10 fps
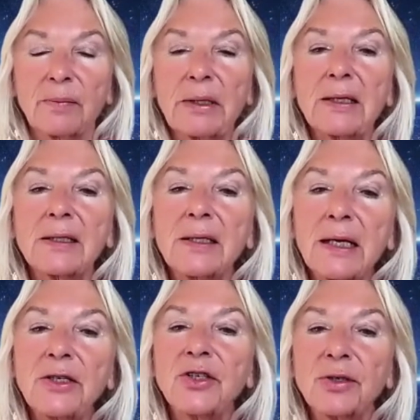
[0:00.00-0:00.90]
Because
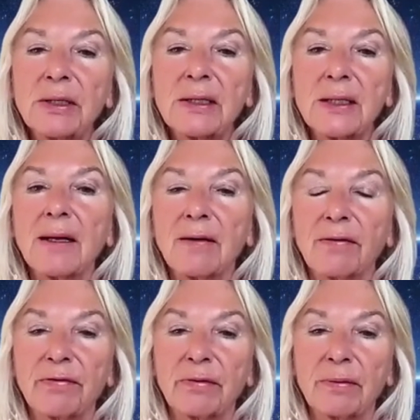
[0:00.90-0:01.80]
nature
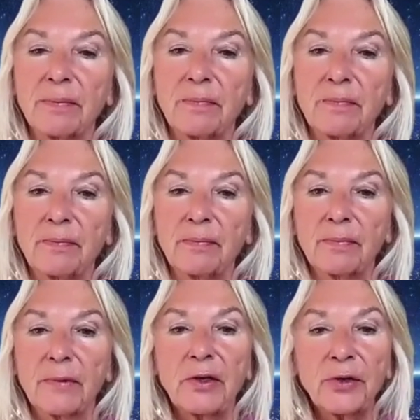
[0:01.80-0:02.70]
itself,
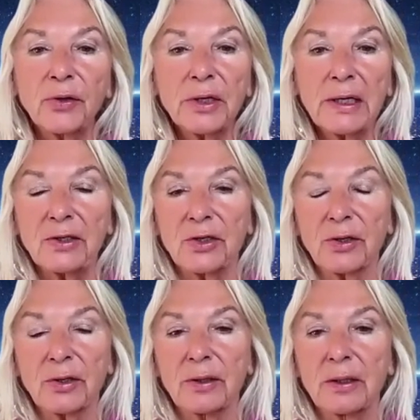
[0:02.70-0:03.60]
your
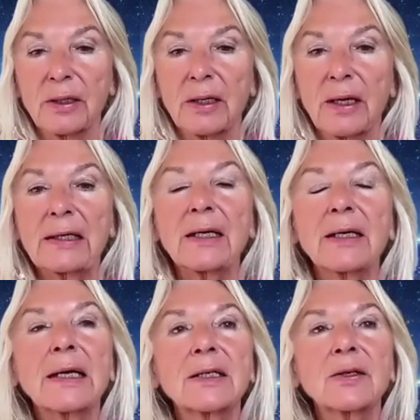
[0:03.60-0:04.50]
nature, and
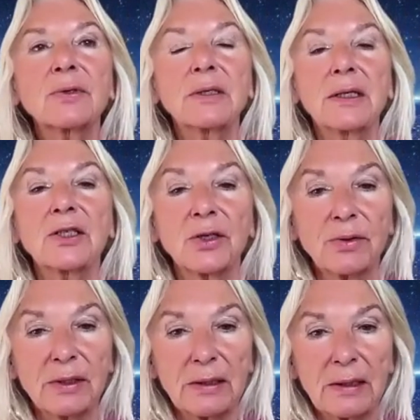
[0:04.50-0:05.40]
connecting with
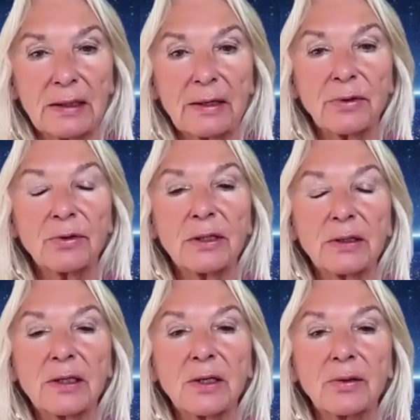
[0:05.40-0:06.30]
nature, as I wrote
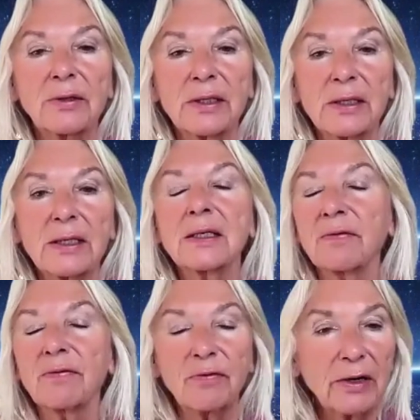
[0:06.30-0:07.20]
in The Soul and the Sea, is
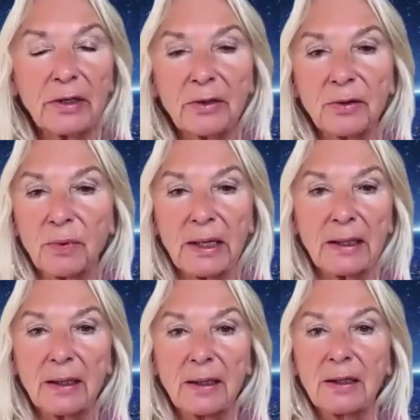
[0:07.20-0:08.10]
a very good
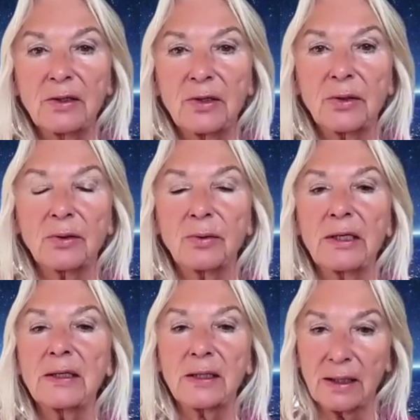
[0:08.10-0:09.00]
way to
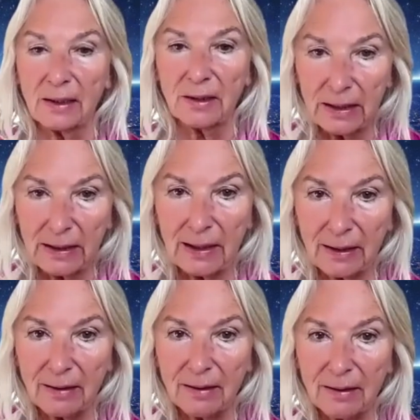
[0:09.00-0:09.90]
initiate
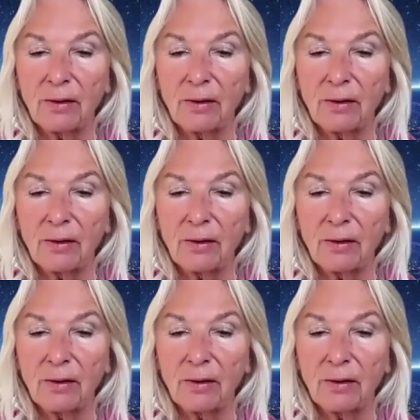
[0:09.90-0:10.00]
healing.